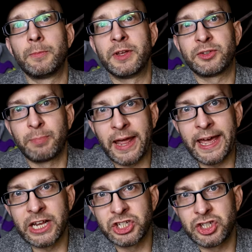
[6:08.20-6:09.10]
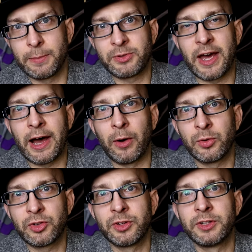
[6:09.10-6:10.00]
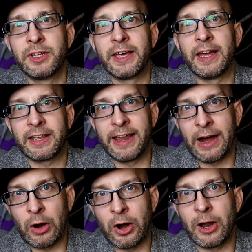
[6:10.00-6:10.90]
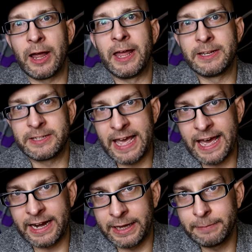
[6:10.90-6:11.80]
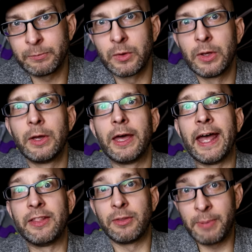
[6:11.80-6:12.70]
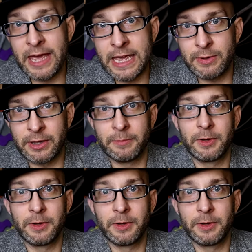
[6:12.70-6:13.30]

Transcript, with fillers: Miss Blankenship's house to get Kara and Danny and the baby.